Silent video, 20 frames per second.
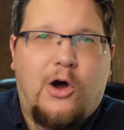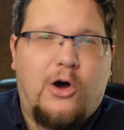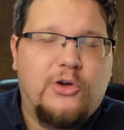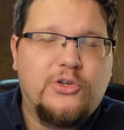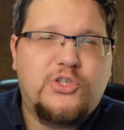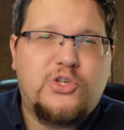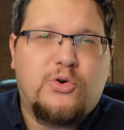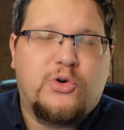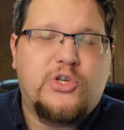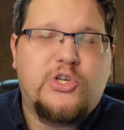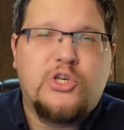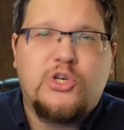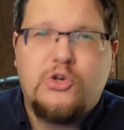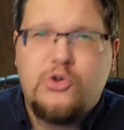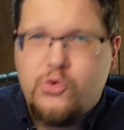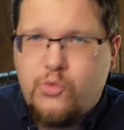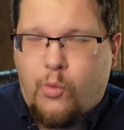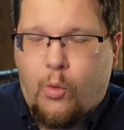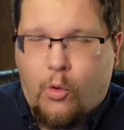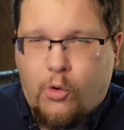all sorts of
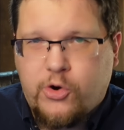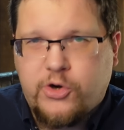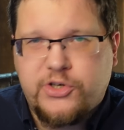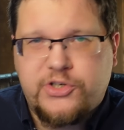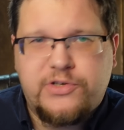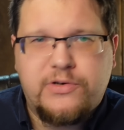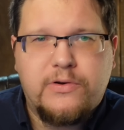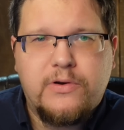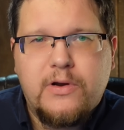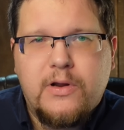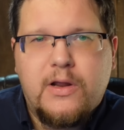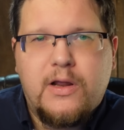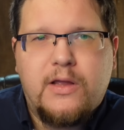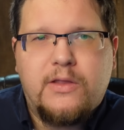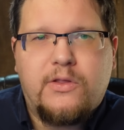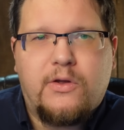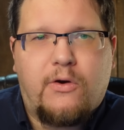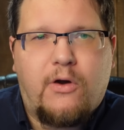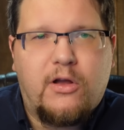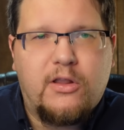new wars.
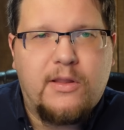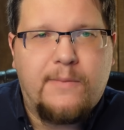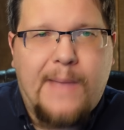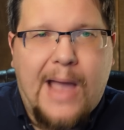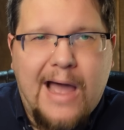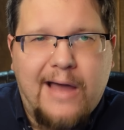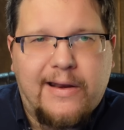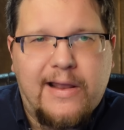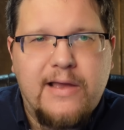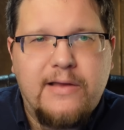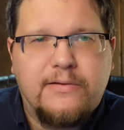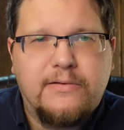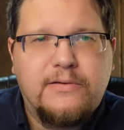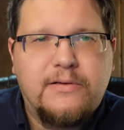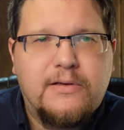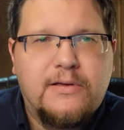They're all about it.